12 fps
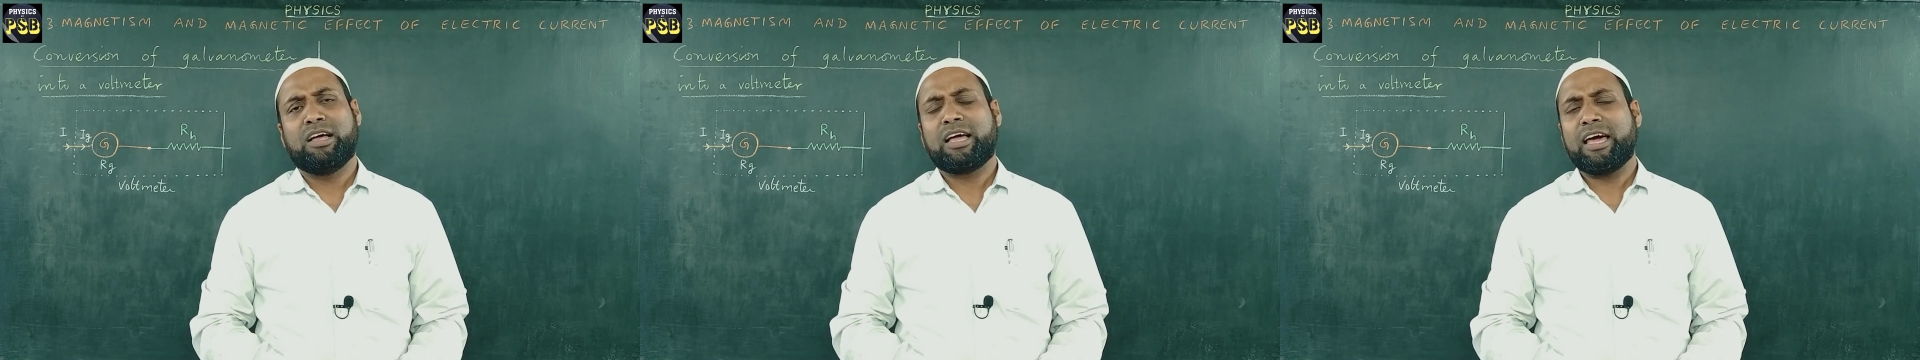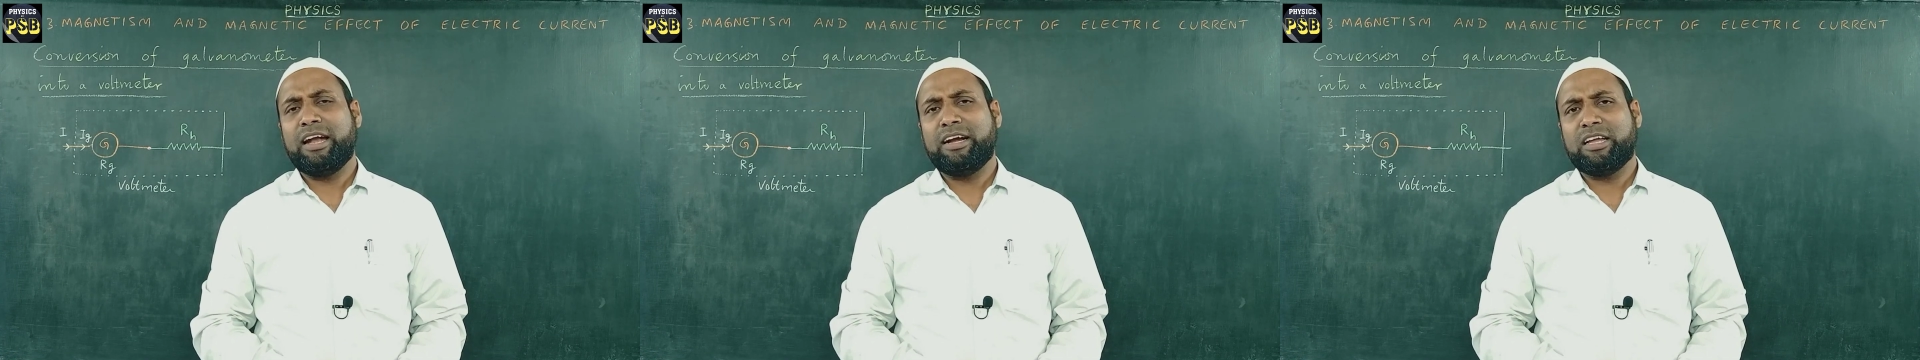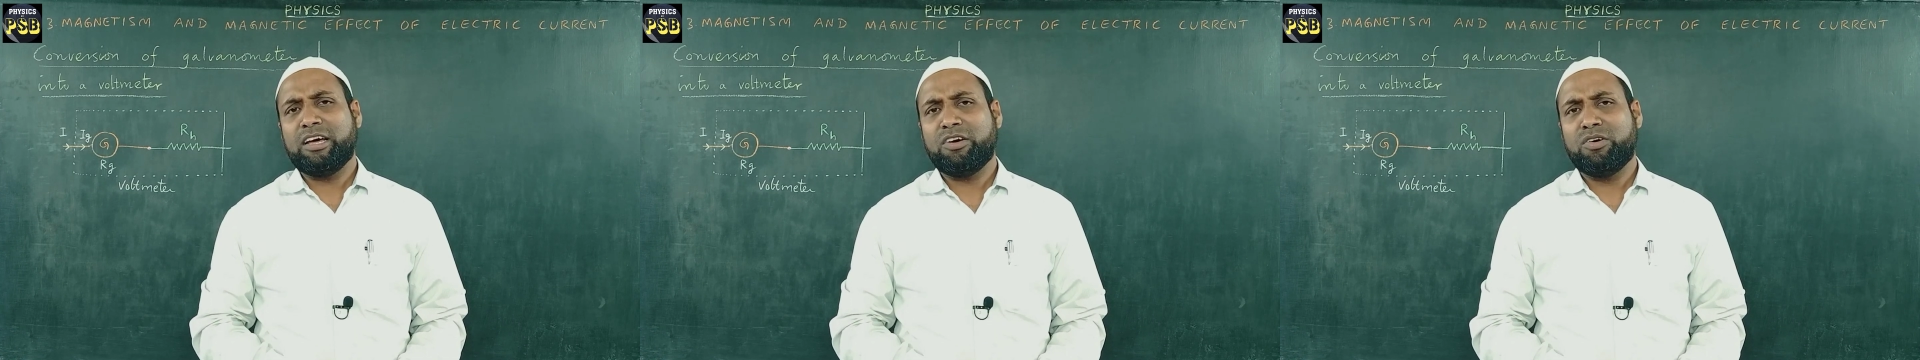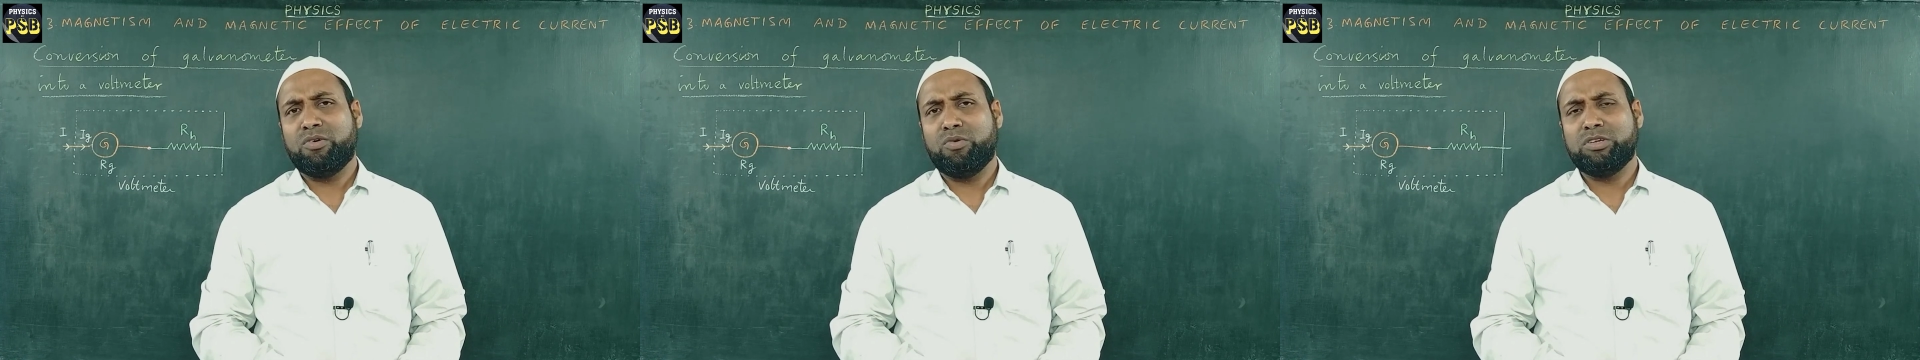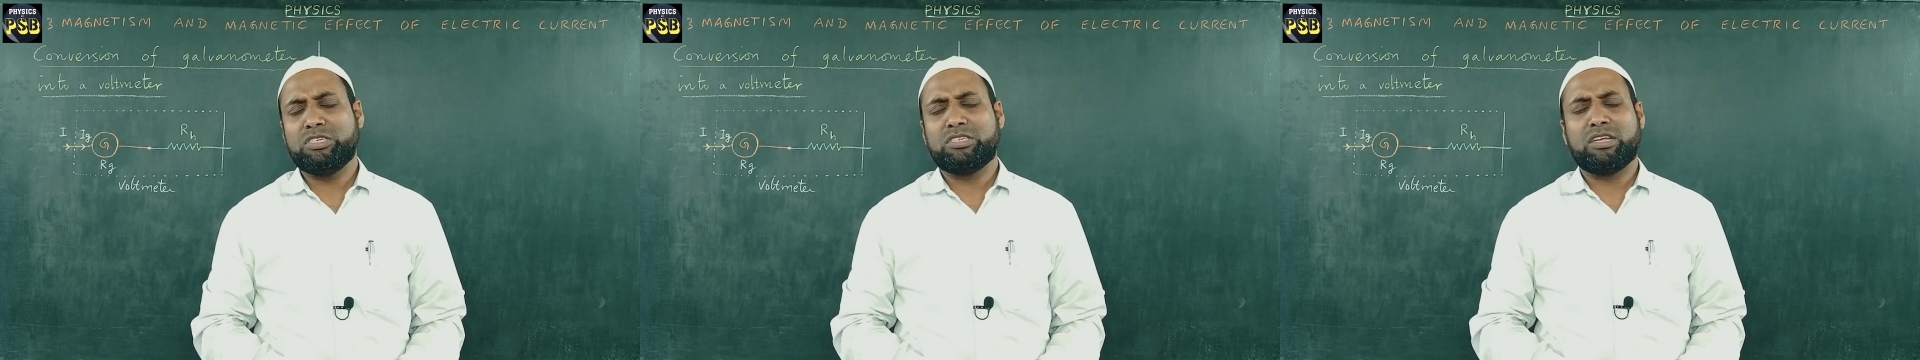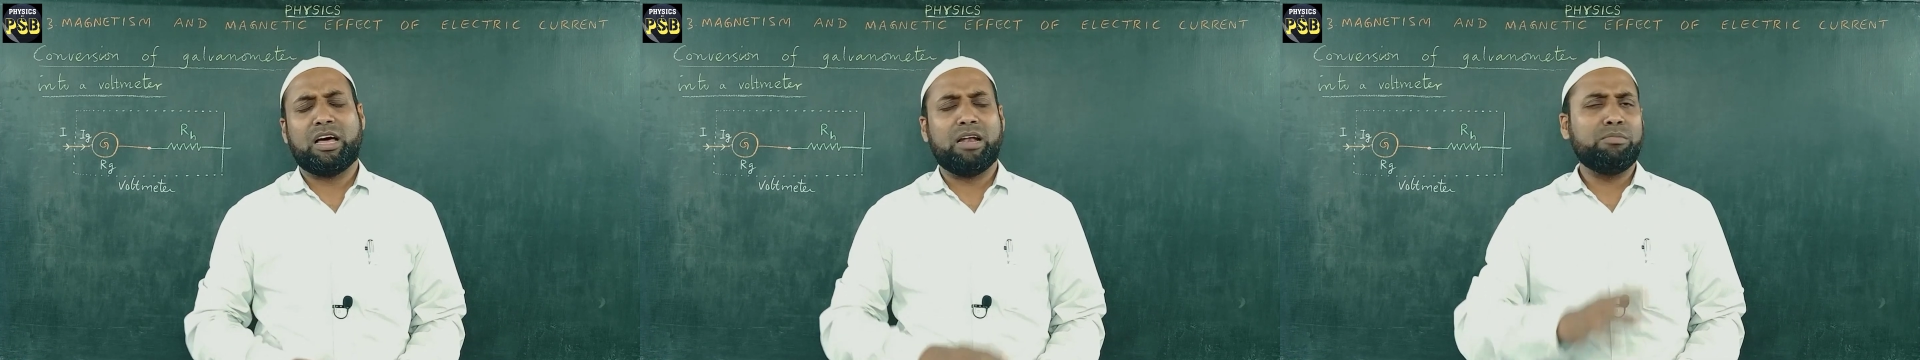current which is
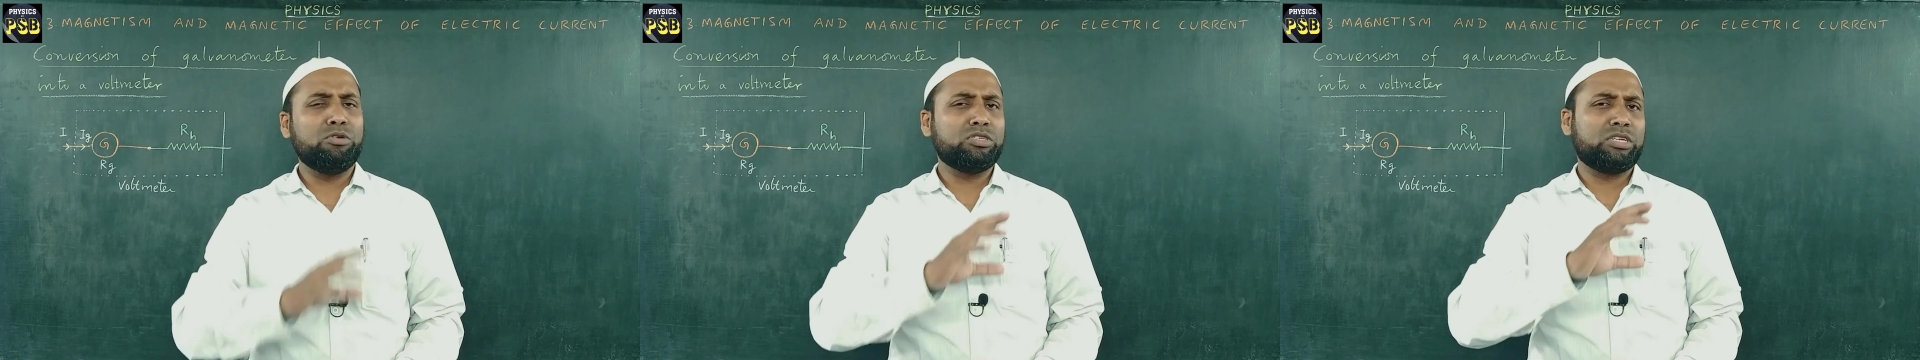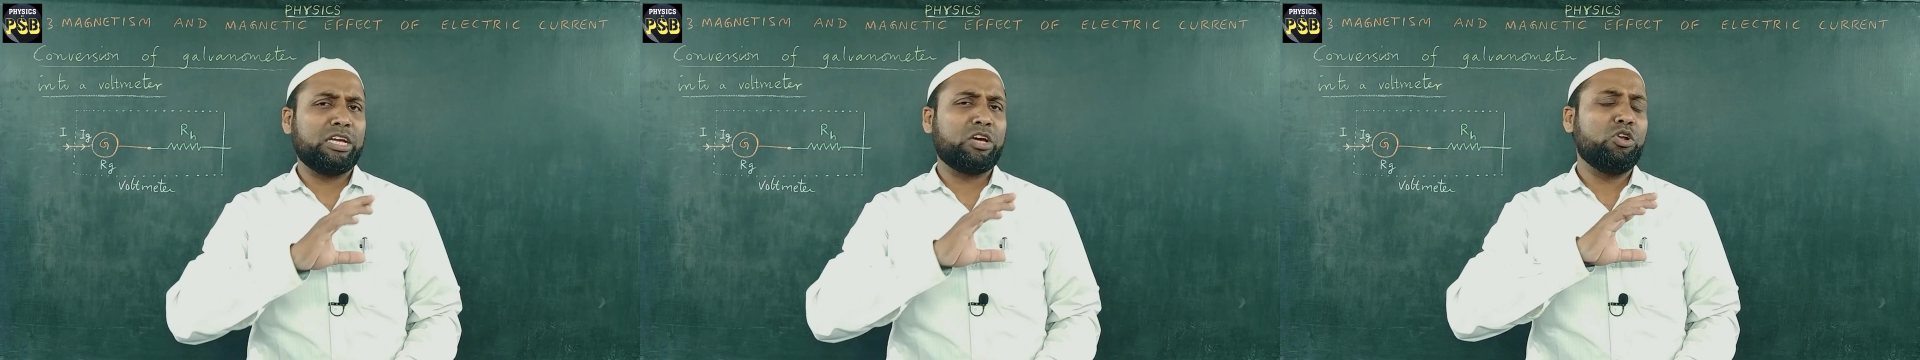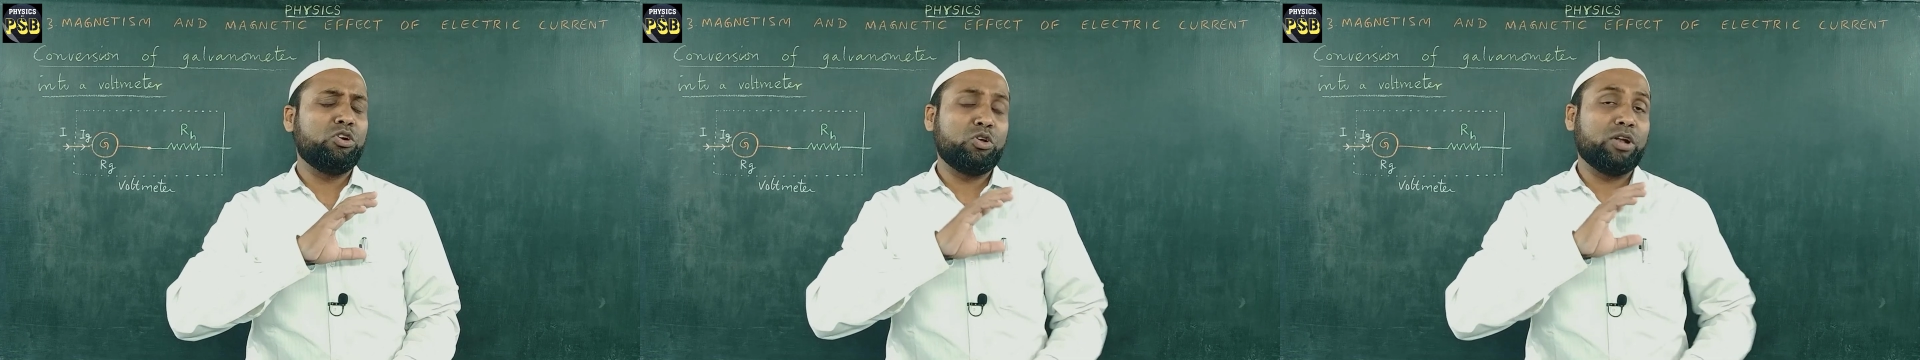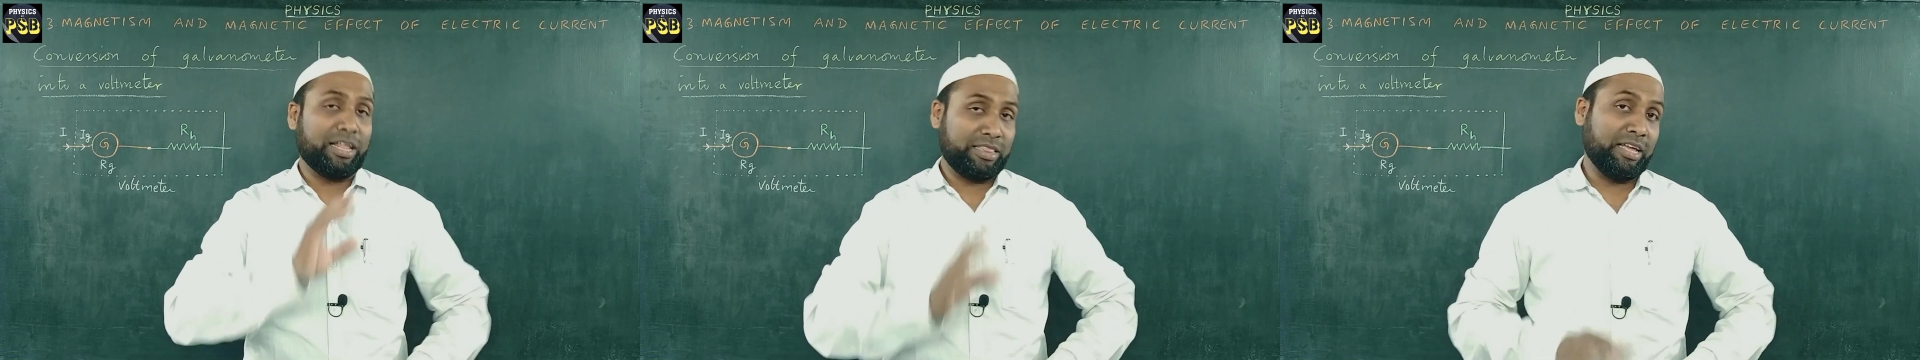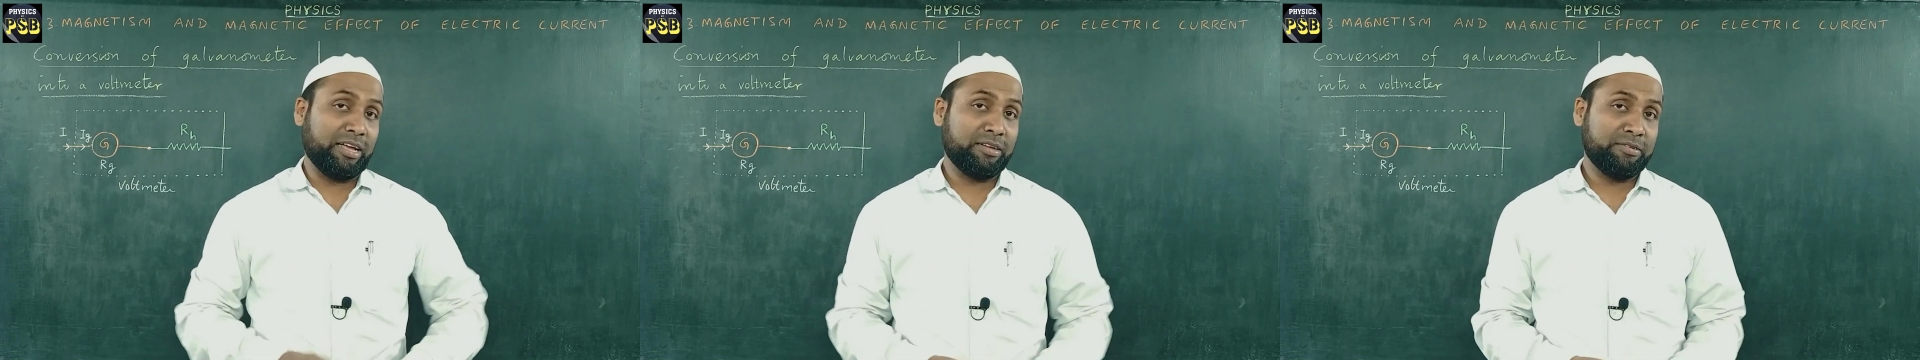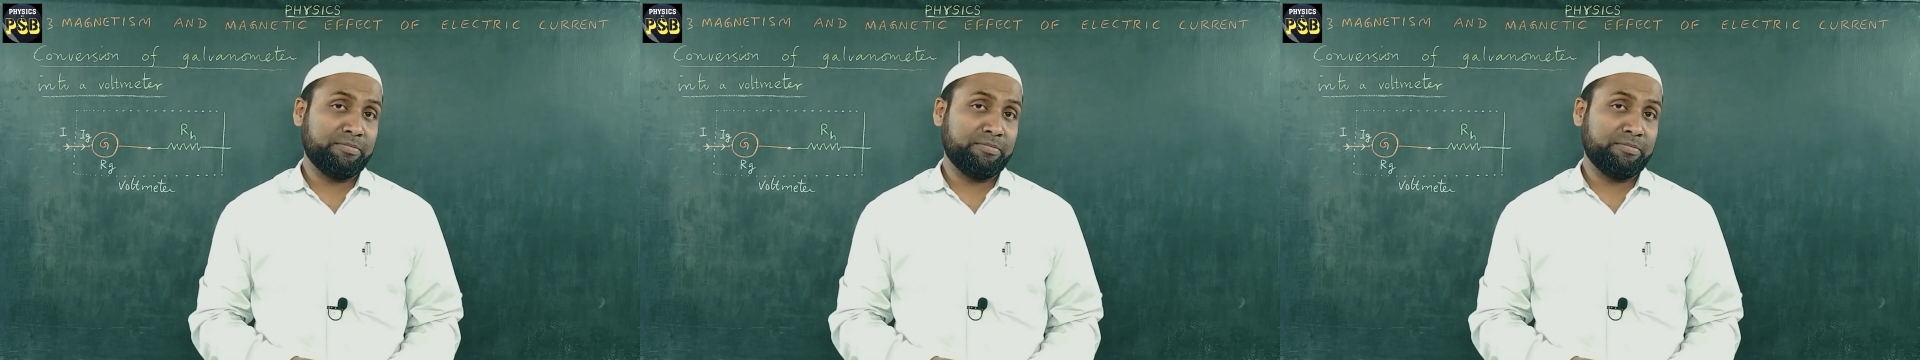almost equivalent to nothing.